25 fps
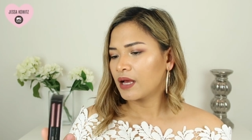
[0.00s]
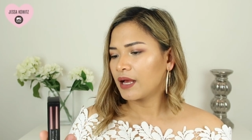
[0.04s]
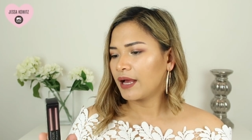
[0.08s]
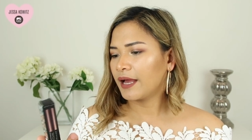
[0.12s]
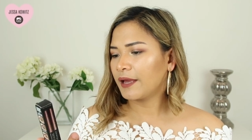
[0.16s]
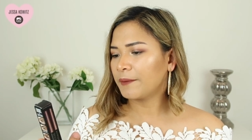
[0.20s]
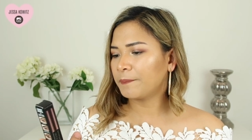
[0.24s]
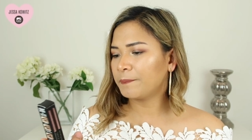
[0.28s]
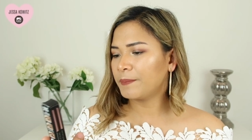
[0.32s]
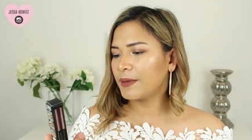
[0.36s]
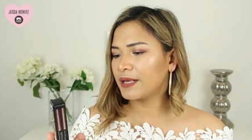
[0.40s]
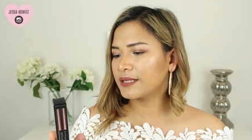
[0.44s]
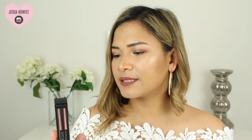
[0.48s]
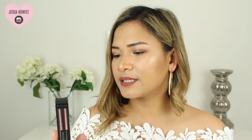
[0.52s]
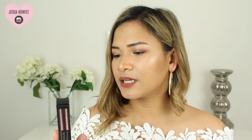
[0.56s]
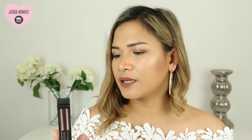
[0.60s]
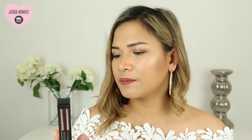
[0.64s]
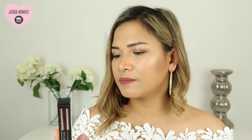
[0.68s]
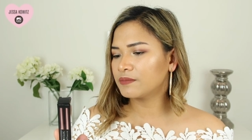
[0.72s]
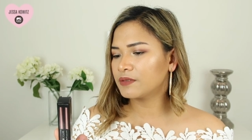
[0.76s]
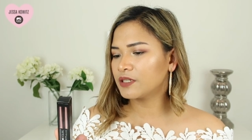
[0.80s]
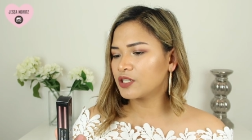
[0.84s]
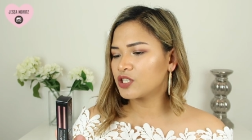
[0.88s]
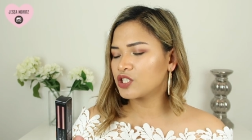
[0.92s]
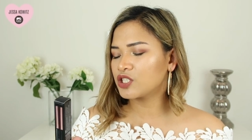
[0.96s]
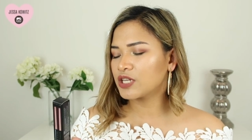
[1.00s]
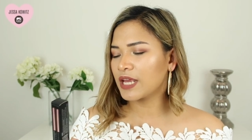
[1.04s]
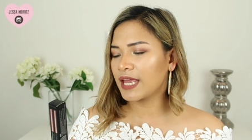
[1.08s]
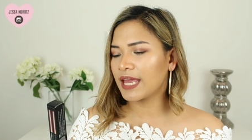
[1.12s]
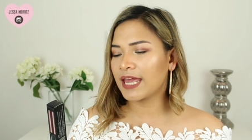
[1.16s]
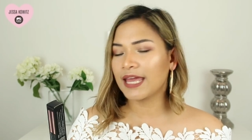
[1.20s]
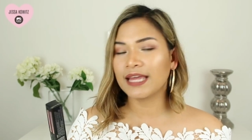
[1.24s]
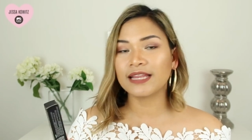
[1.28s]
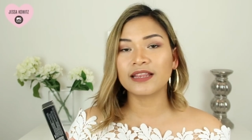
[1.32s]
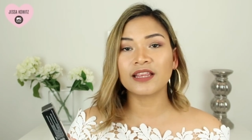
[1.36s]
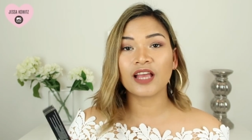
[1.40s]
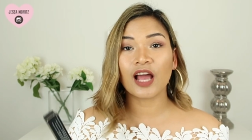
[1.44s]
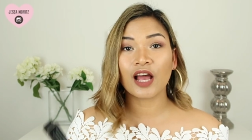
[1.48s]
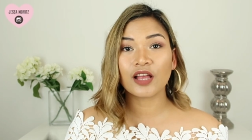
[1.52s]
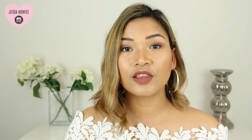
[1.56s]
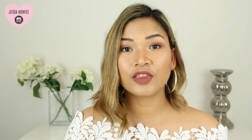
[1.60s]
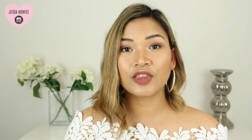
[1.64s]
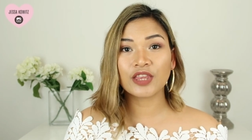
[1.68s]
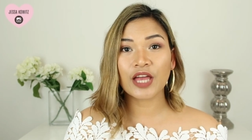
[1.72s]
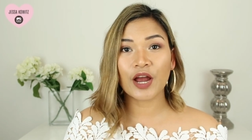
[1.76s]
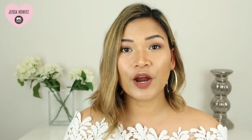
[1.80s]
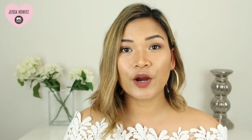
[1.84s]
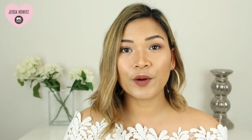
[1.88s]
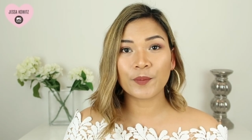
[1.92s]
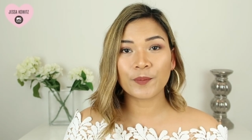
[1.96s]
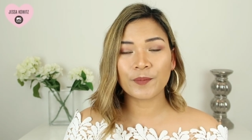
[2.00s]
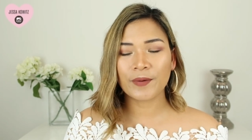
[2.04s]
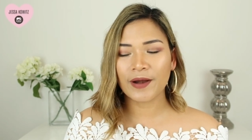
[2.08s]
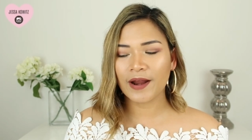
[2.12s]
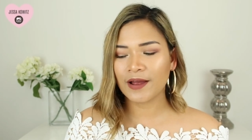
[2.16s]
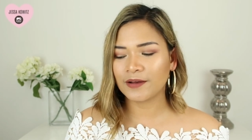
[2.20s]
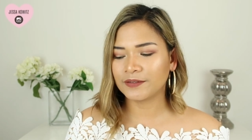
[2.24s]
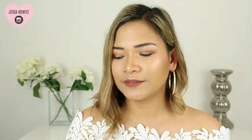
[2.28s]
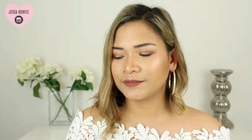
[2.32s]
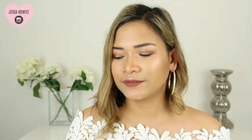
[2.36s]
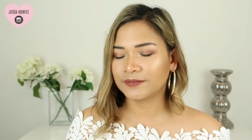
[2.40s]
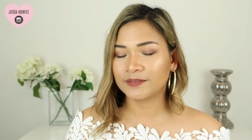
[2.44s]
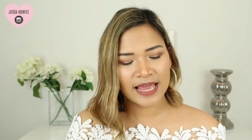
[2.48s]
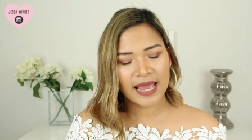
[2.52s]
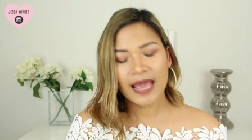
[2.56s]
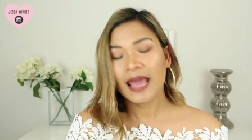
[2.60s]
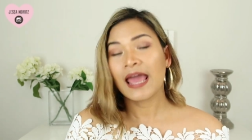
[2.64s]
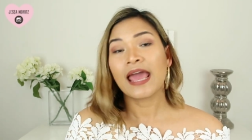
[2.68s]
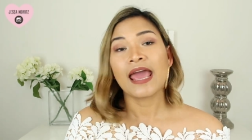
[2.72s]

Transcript: I picked up the shade dark brown